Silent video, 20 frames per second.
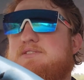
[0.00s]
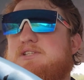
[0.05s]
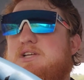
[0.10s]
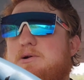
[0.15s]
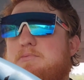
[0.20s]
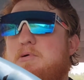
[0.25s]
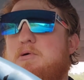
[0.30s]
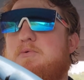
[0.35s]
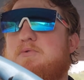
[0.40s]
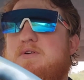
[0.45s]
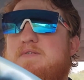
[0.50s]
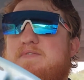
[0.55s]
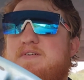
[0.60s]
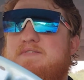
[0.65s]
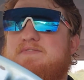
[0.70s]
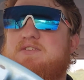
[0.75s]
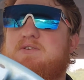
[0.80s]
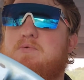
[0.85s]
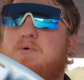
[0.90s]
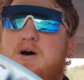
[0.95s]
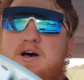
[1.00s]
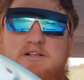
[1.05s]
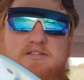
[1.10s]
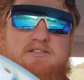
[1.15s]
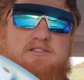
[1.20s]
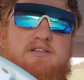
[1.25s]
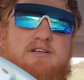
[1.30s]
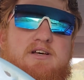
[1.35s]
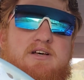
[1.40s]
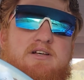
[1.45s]
Turbo 350
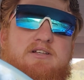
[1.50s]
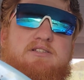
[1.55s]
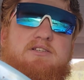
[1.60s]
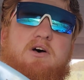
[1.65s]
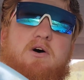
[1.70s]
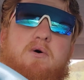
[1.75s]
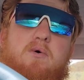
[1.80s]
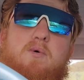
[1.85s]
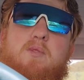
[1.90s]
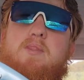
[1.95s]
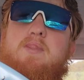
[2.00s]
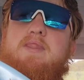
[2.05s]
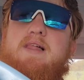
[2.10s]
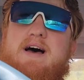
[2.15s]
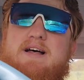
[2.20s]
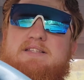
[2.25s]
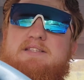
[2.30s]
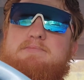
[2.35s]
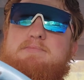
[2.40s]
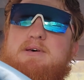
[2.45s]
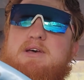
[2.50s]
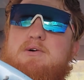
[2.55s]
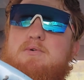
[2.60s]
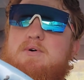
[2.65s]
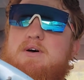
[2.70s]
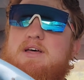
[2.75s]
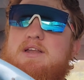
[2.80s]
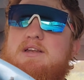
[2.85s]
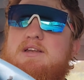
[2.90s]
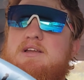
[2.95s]
was. So that's a big win.